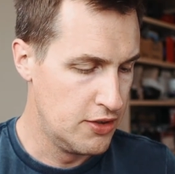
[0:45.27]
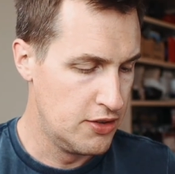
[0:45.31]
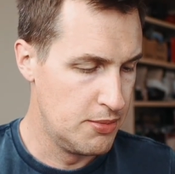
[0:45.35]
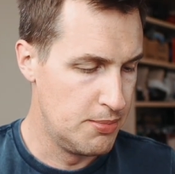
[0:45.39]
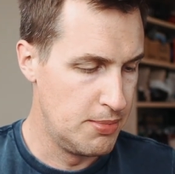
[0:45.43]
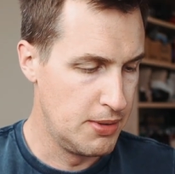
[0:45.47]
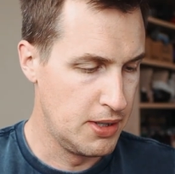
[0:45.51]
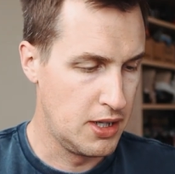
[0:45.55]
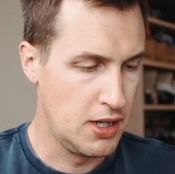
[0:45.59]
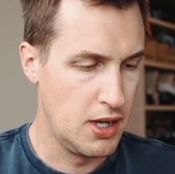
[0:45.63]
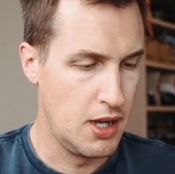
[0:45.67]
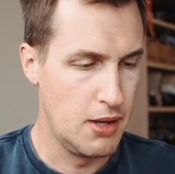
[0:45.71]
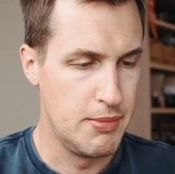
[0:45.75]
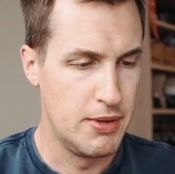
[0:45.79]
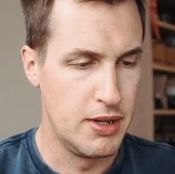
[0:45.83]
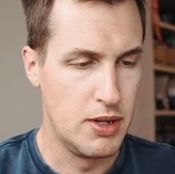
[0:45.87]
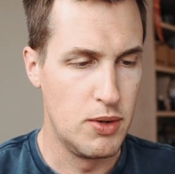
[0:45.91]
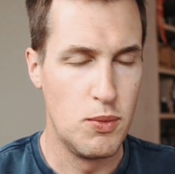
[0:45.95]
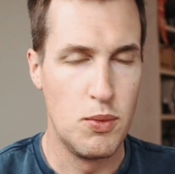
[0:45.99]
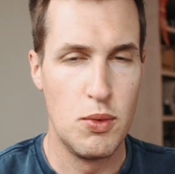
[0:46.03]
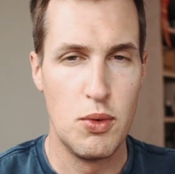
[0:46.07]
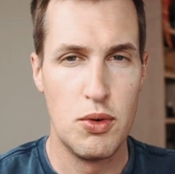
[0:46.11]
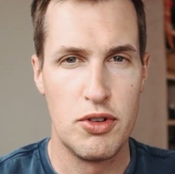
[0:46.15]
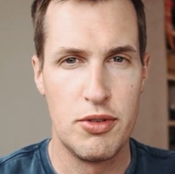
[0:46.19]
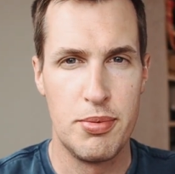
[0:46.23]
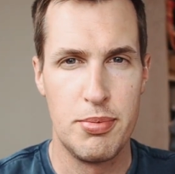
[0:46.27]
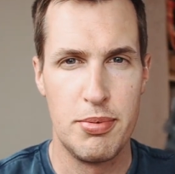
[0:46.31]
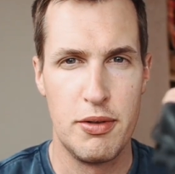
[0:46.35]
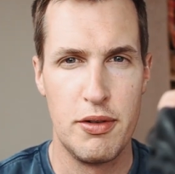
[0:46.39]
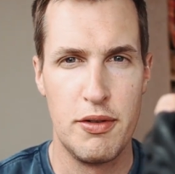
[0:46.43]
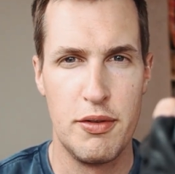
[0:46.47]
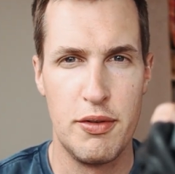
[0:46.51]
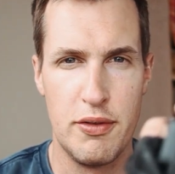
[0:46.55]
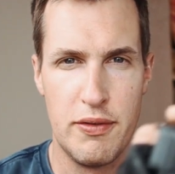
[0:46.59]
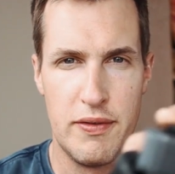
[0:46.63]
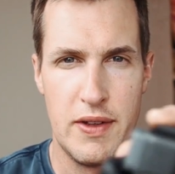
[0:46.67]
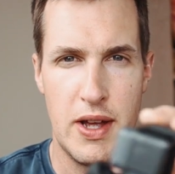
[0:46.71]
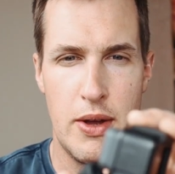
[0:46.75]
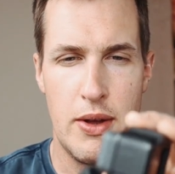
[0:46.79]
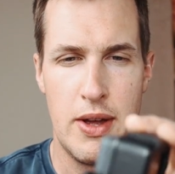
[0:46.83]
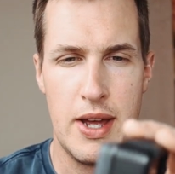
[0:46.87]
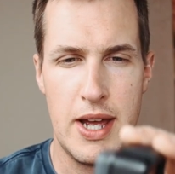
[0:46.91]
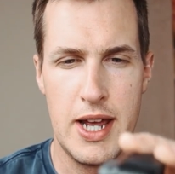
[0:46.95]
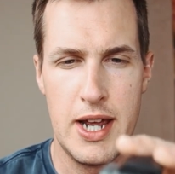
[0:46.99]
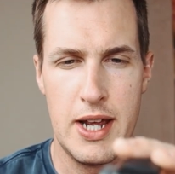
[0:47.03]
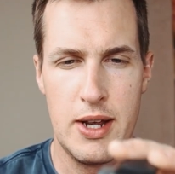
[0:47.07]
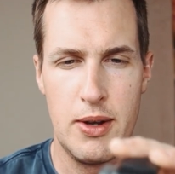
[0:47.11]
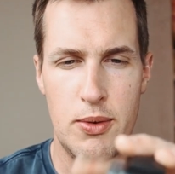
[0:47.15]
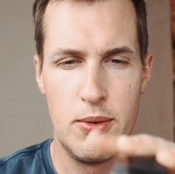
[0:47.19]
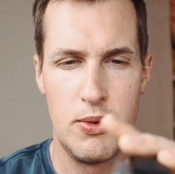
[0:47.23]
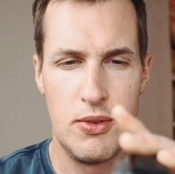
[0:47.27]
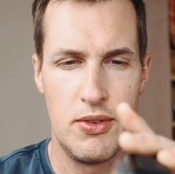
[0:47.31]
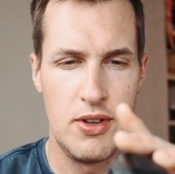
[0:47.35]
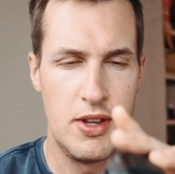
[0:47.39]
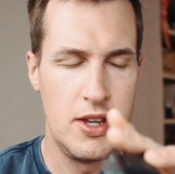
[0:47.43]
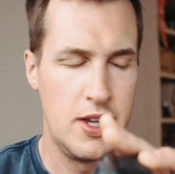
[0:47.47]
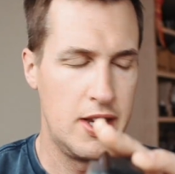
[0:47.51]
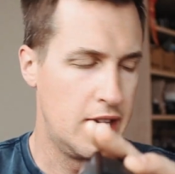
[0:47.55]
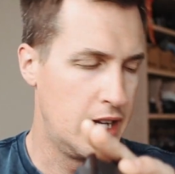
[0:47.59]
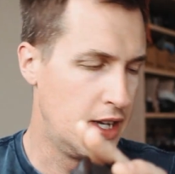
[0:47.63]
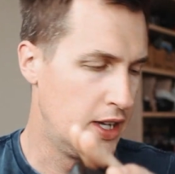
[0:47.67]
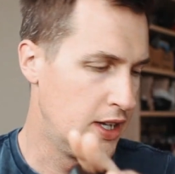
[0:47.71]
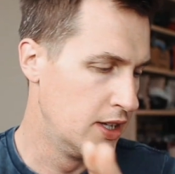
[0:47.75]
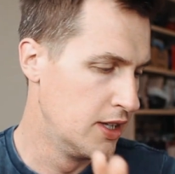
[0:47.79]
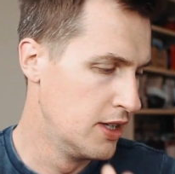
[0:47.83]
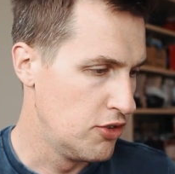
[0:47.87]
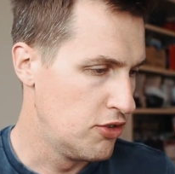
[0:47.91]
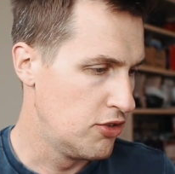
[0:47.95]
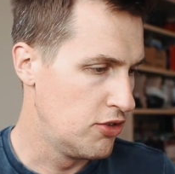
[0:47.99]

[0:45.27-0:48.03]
to becoming waterproof without a housing,